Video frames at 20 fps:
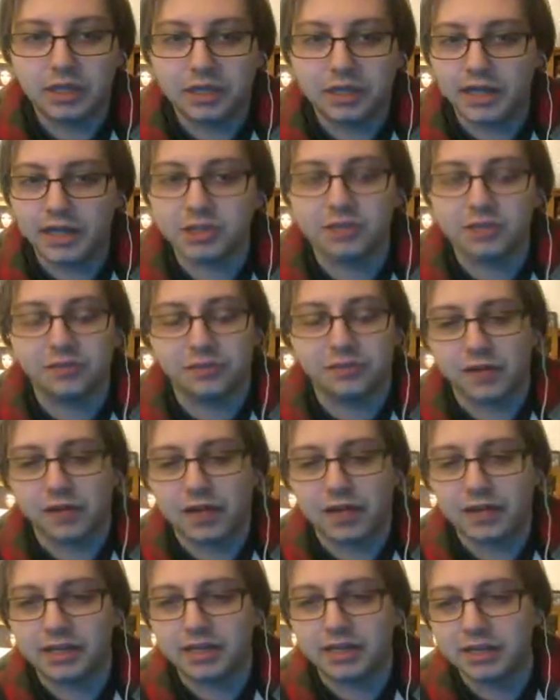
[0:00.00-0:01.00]
He actually
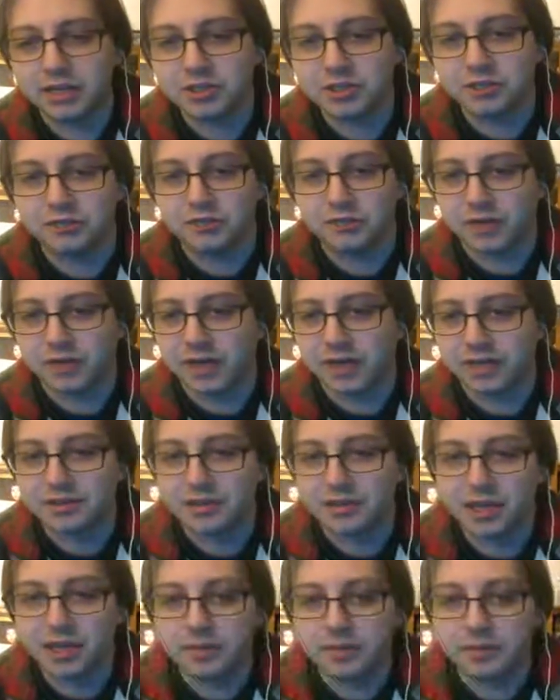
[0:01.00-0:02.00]
forgot
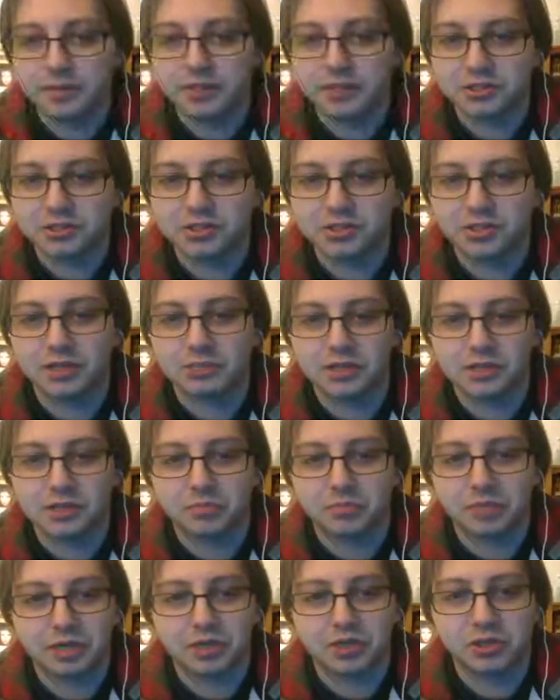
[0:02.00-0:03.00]
the name, and he just sent me a
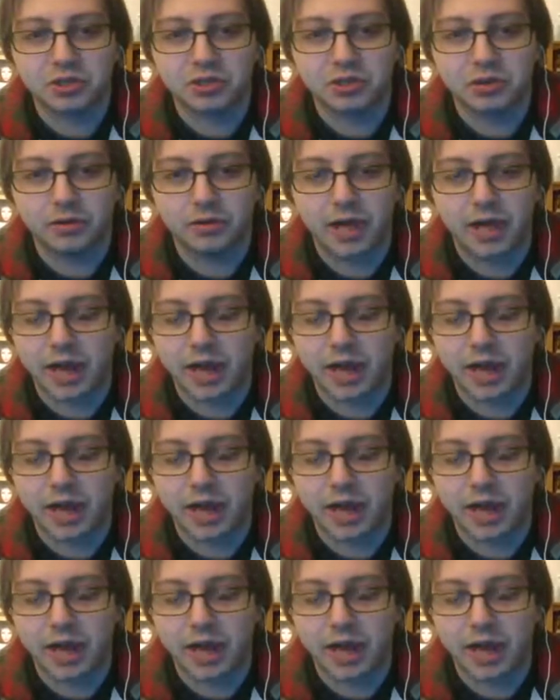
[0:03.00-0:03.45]
picture going,